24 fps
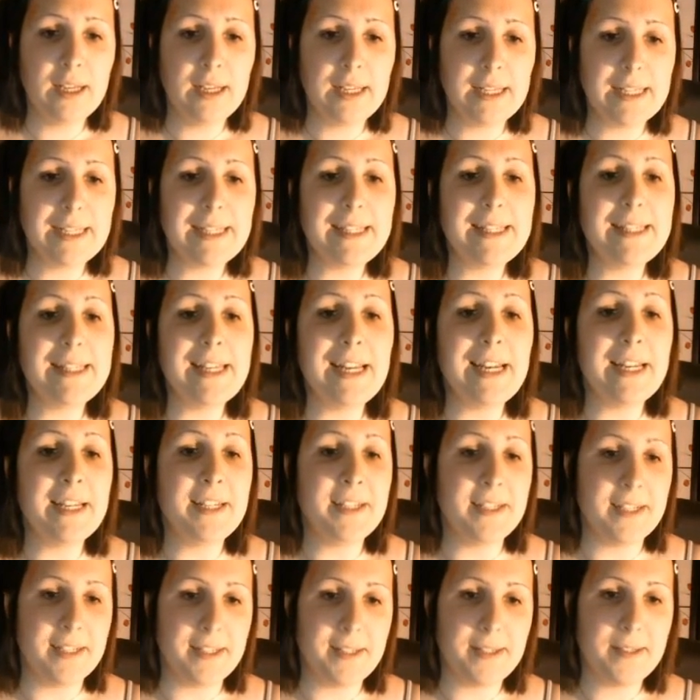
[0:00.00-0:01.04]

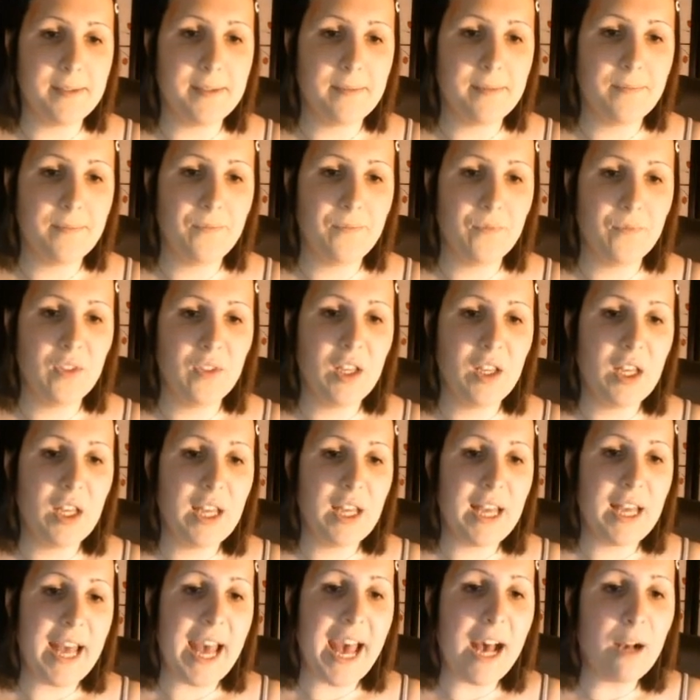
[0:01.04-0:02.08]
Cylinders.
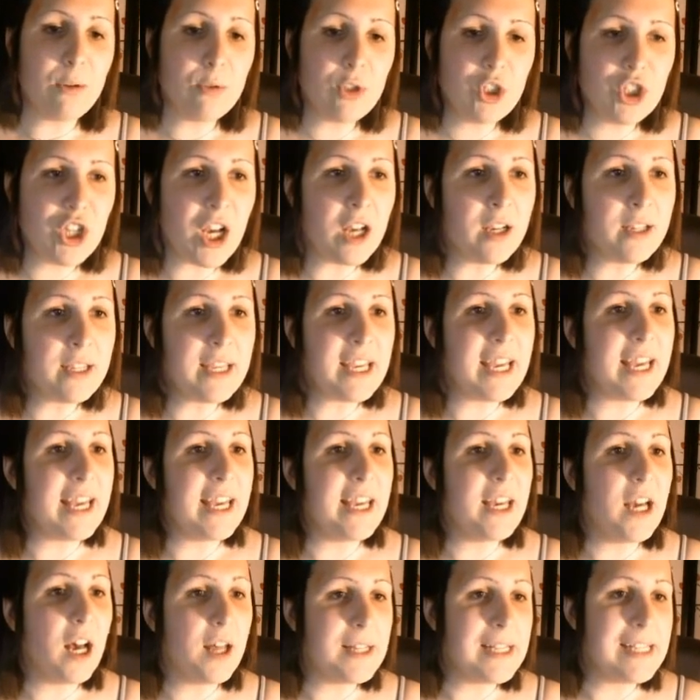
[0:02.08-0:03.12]
How
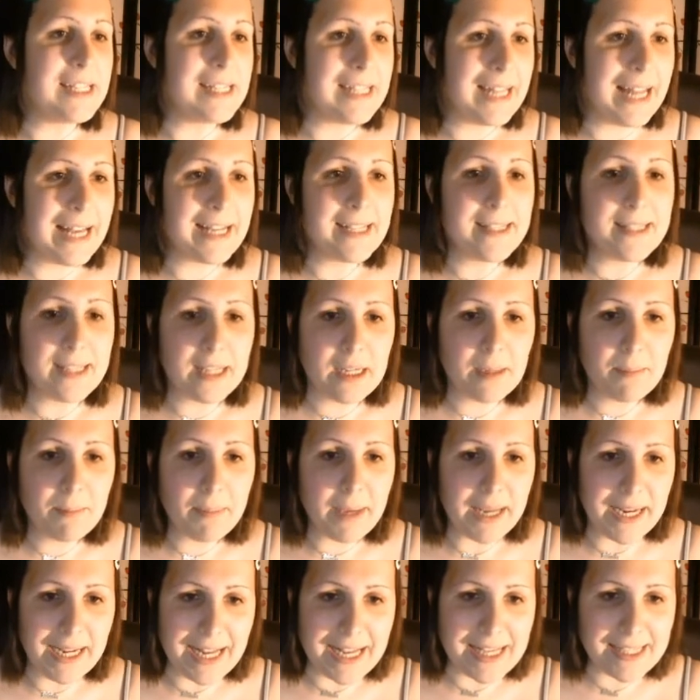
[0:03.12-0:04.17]
chunky are these legs going to
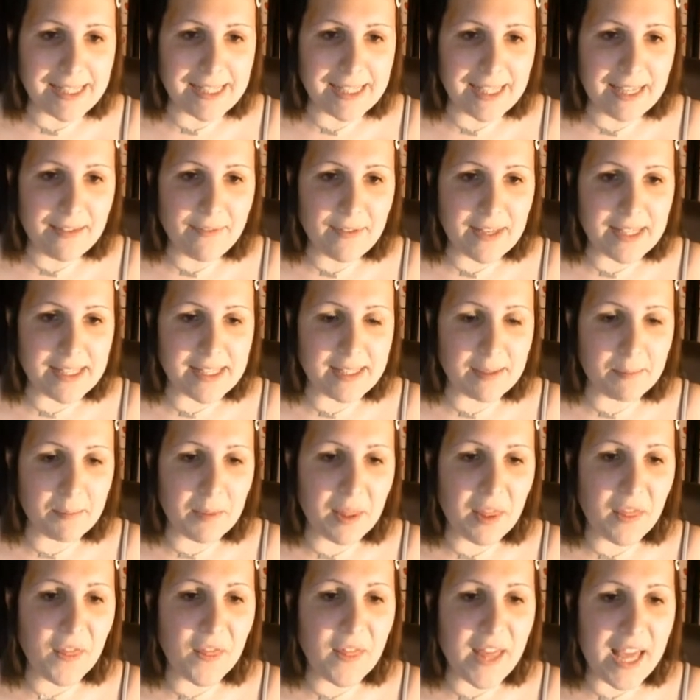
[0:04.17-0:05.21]
be? Let's give it some
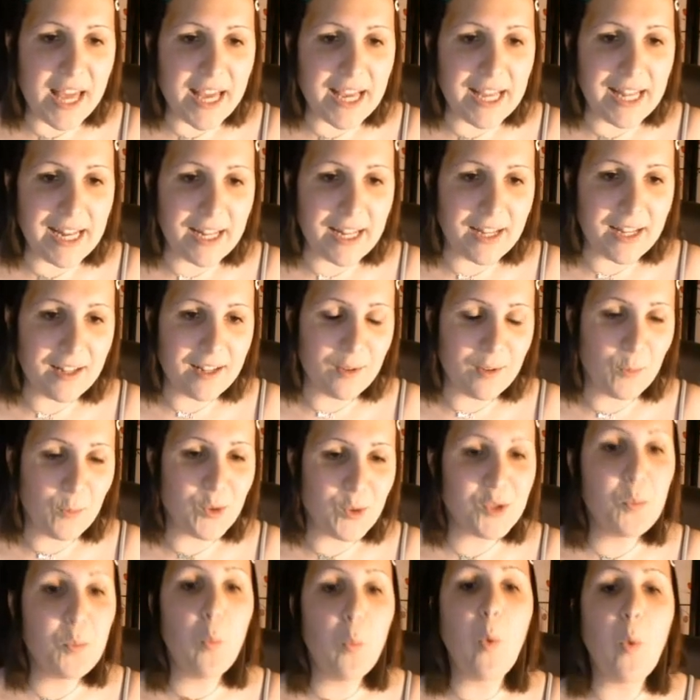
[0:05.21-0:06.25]
thick
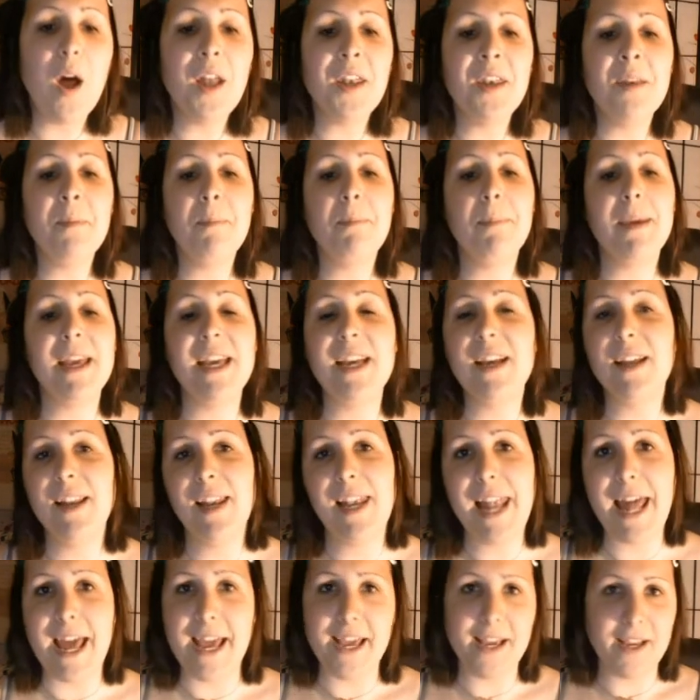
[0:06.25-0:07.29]
just one big
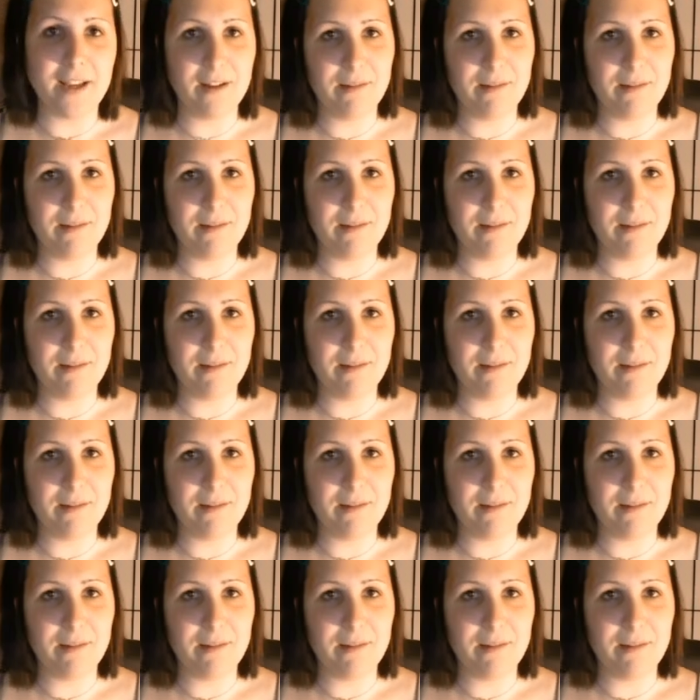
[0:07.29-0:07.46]
leg.